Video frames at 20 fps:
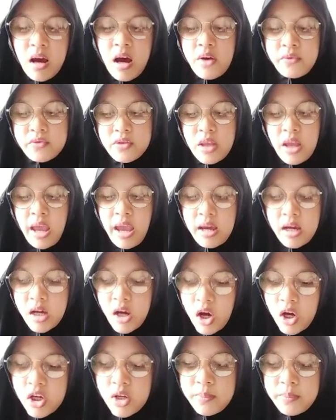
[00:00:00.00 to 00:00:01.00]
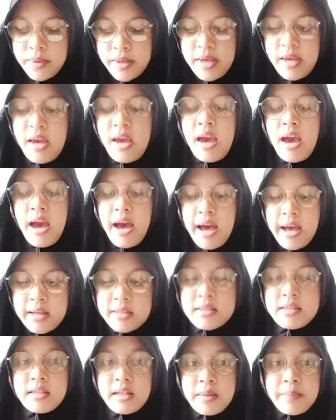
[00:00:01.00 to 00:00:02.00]
of the economy
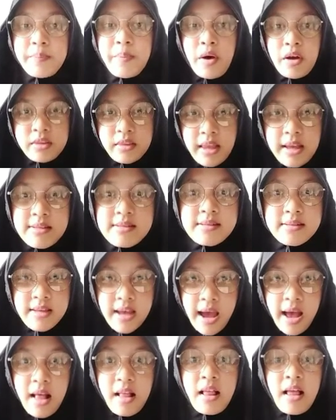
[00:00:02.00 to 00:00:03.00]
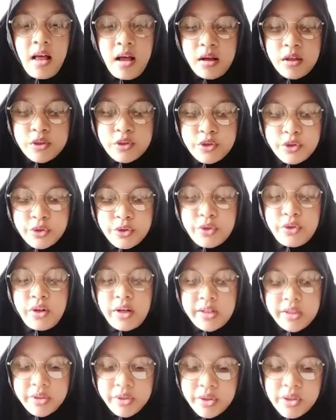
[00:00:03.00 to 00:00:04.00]
has the potential to
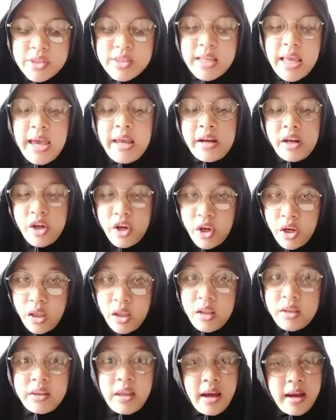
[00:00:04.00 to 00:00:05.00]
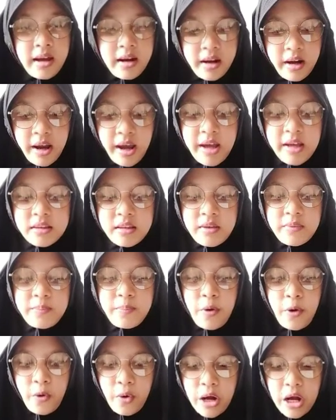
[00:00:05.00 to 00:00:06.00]
reduce and kill the creative
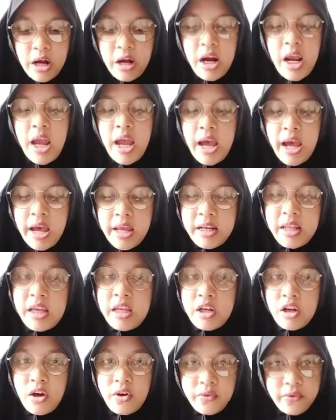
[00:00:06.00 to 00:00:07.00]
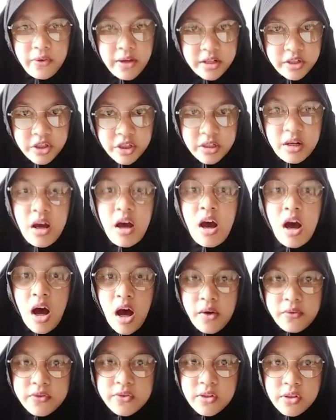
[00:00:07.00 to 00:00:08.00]
power and innovation
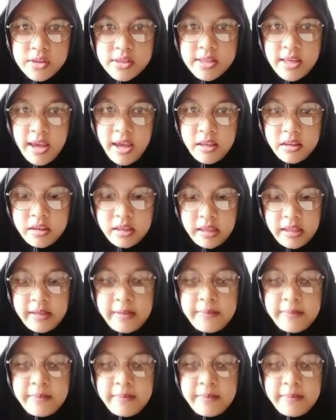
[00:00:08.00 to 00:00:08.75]
of society.